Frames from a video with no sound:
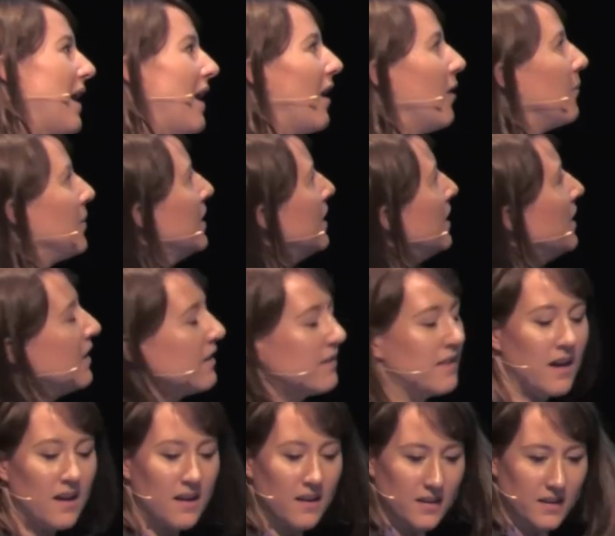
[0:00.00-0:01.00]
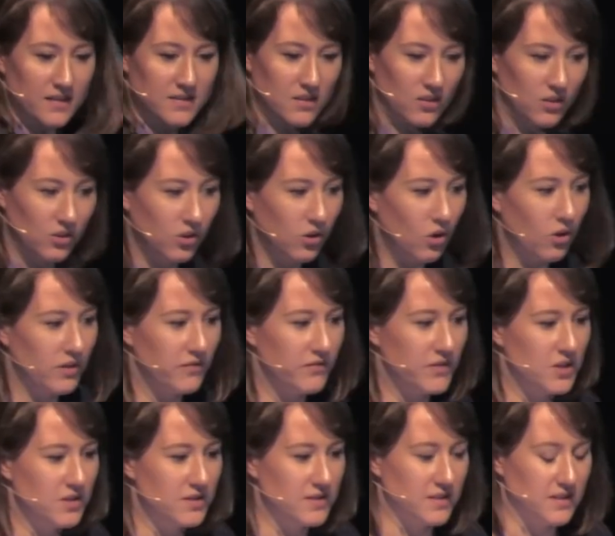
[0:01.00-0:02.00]
app. That has a lot
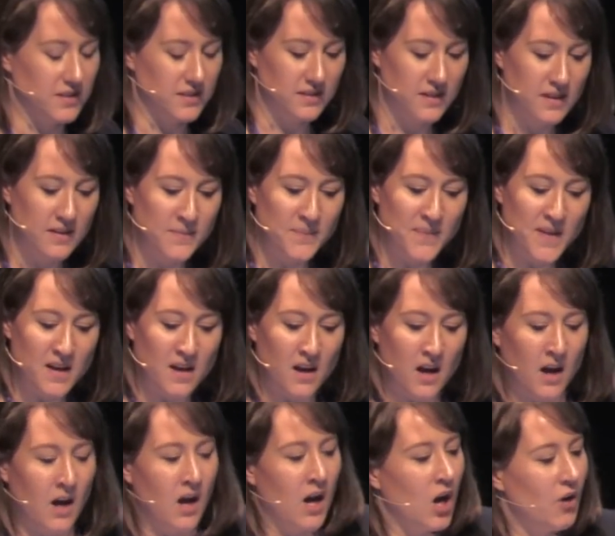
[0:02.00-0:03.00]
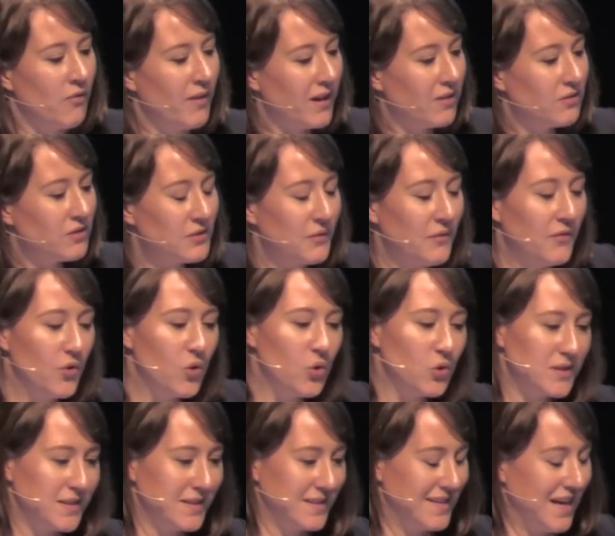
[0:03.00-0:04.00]
of users. Around
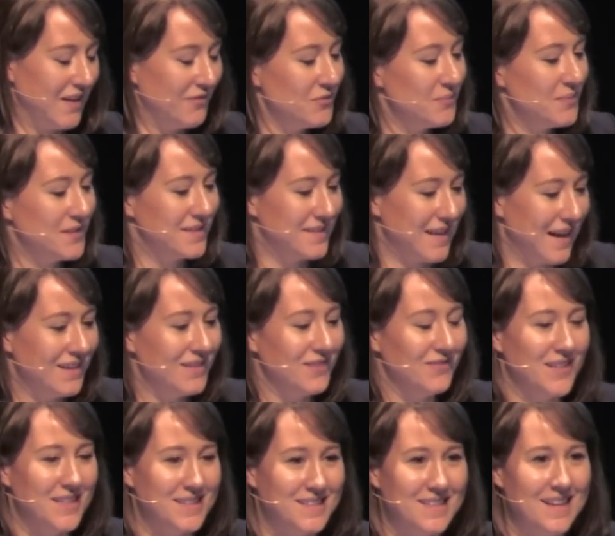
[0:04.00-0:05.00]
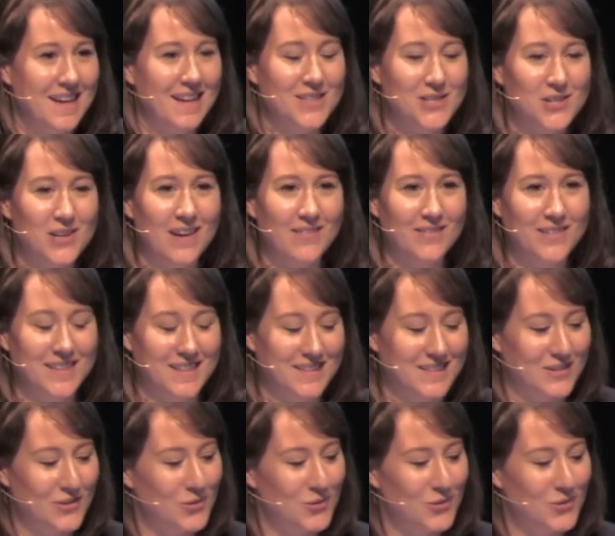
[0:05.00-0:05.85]
4 to 7% of internet traffic is